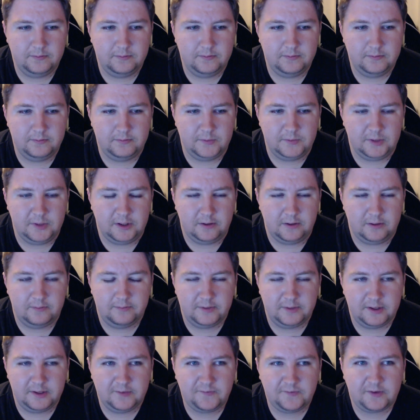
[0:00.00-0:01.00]
know,
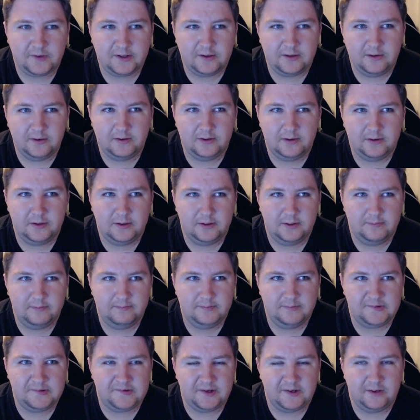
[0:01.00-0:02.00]
if I could
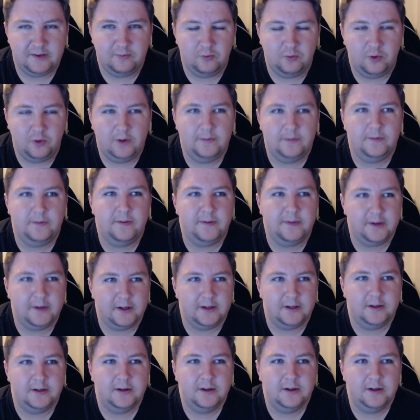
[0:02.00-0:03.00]
say one
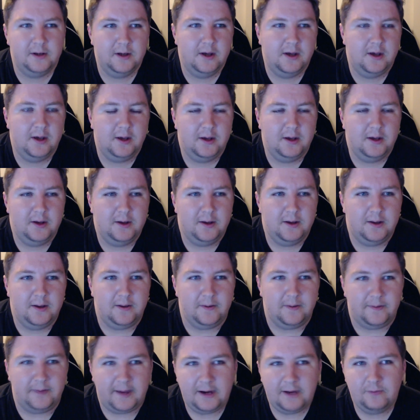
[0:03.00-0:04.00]
thing,
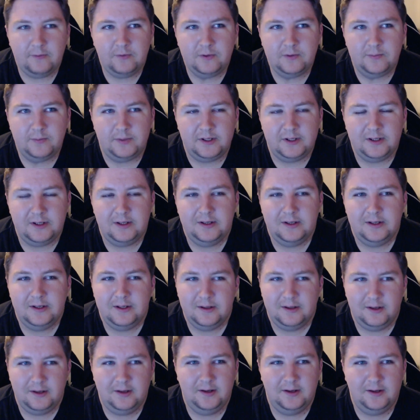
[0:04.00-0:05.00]
that would be
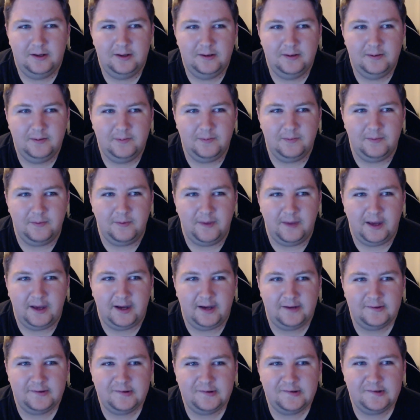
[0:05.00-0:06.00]

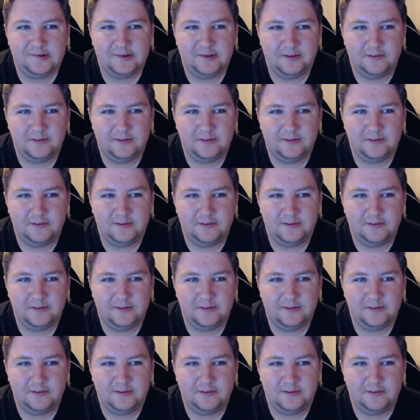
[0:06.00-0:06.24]
that